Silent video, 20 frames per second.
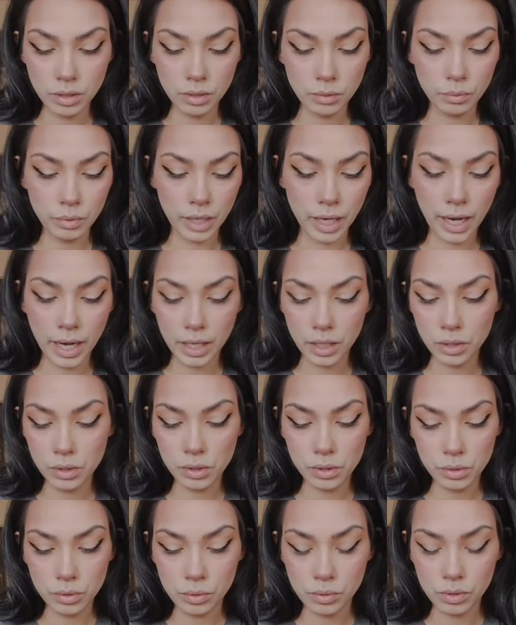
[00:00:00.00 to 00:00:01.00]
what I
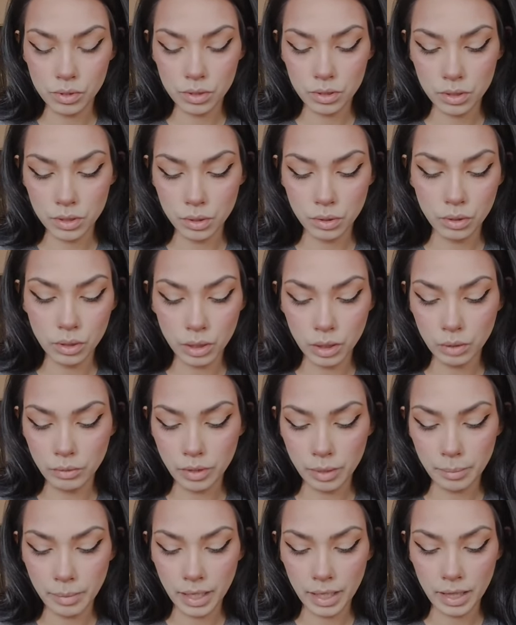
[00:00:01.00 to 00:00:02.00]
use to glue
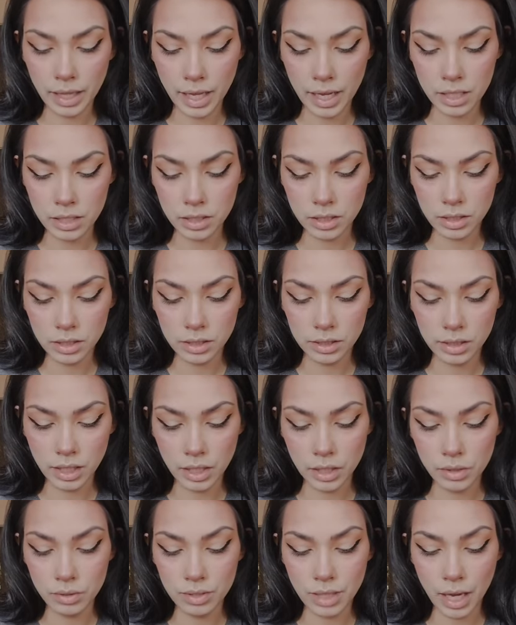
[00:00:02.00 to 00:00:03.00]
on my lashes, I
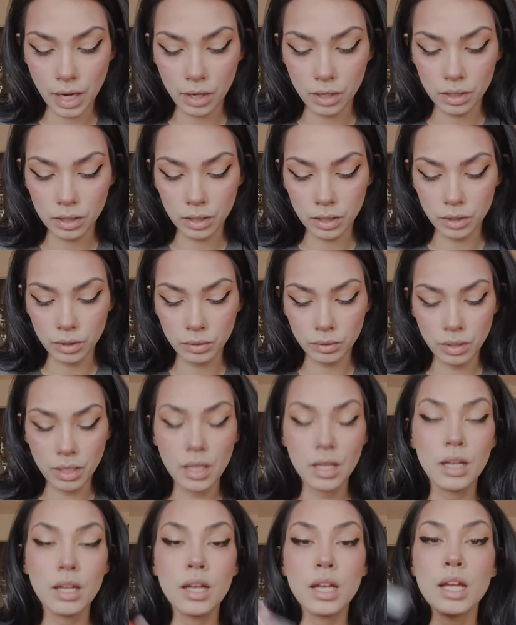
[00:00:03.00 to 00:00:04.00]
use hair glue.
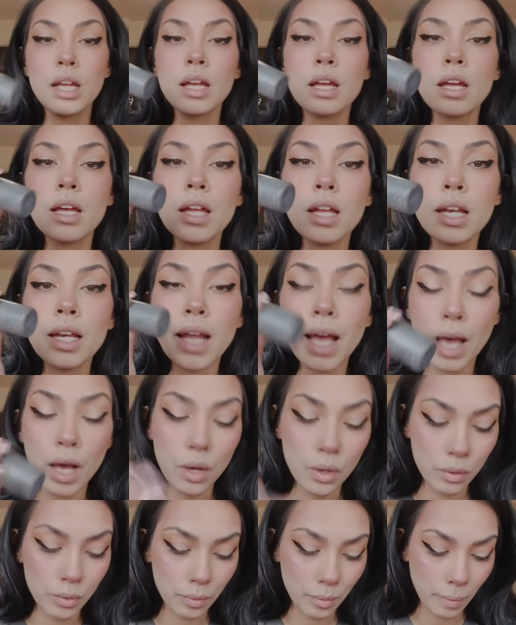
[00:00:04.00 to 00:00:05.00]

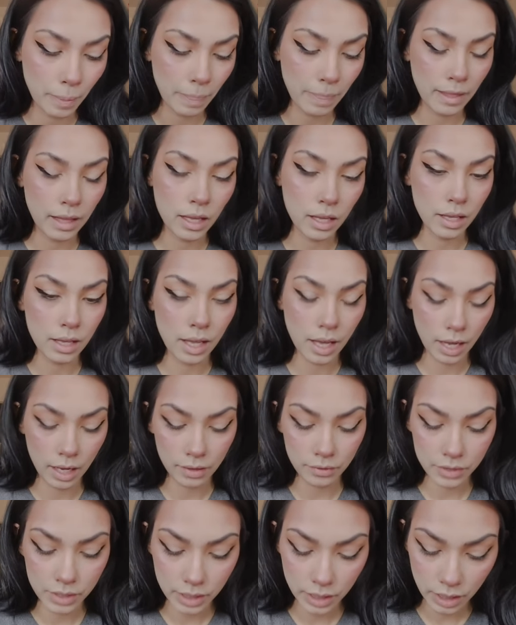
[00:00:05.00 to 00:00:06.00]
Now,
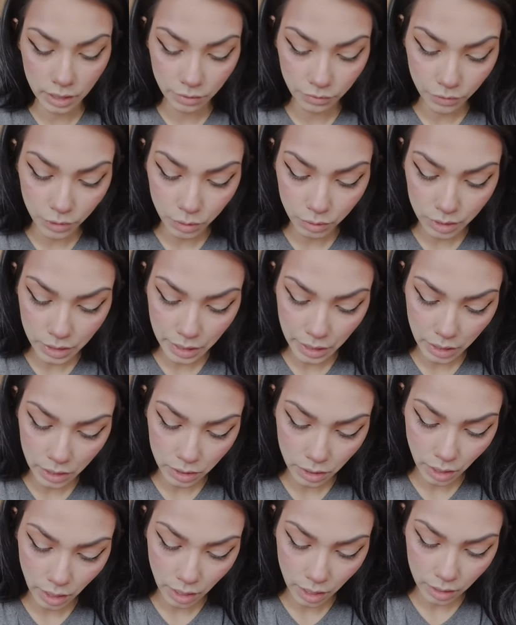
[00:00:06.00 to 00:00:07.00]
I've seen a few
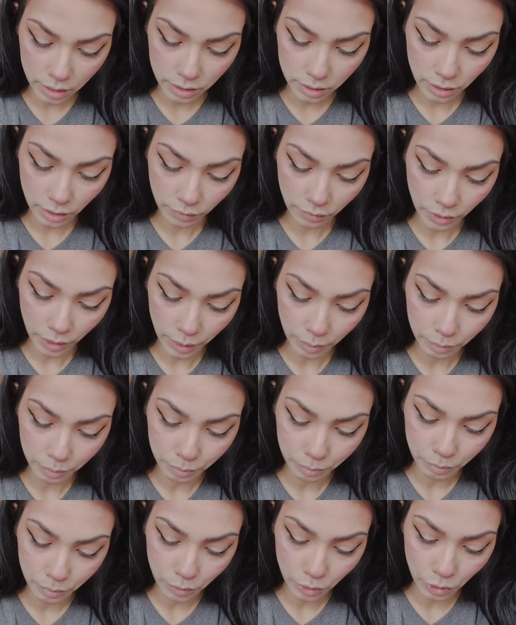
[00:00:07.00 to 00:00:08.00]
TikToks of
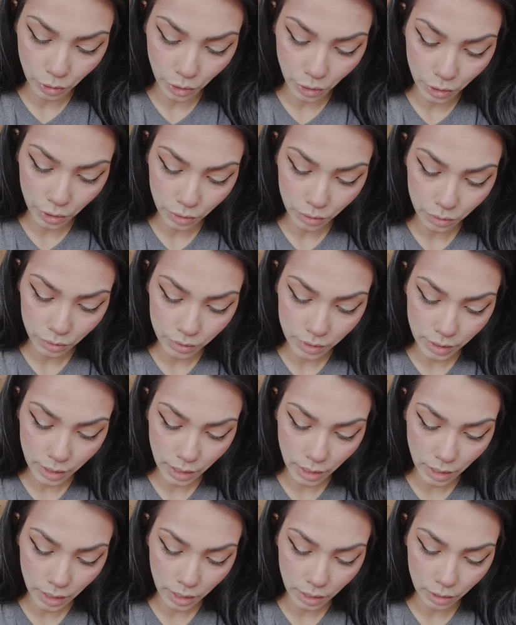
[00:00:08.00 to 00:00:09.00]
um, girls
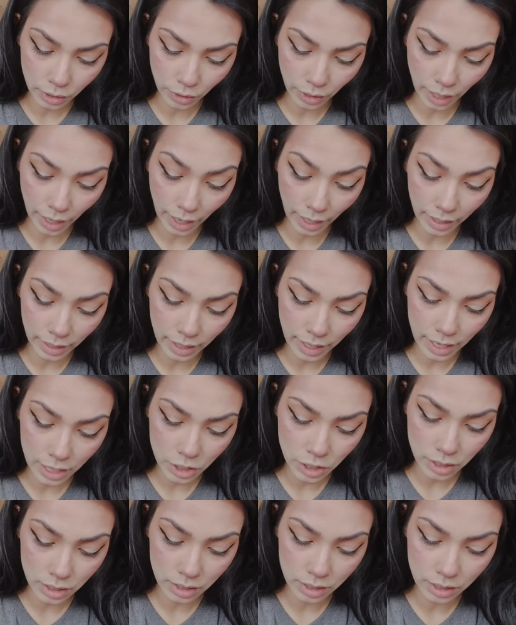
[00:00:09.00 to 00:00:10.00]
getting their
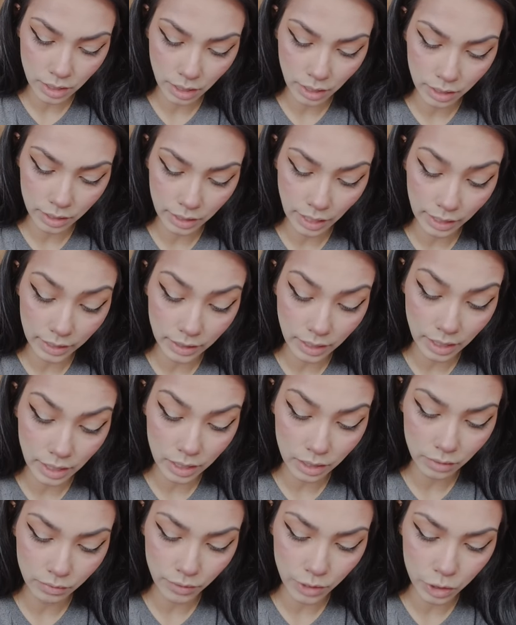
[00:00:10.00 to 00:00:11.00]
eyelashes done, like the
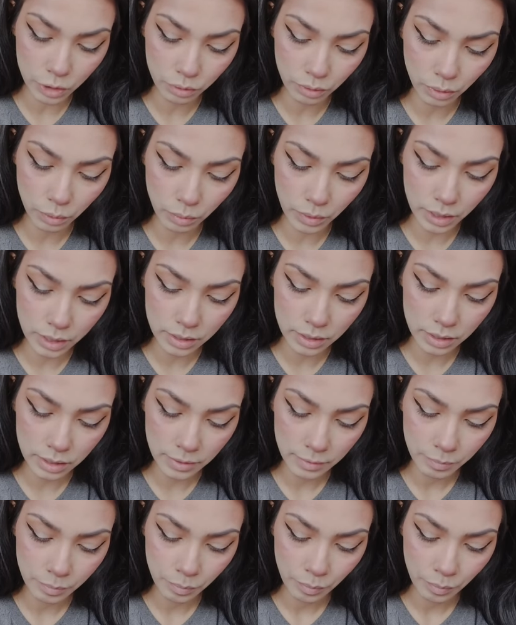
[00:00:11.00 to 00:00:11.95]
individual ones,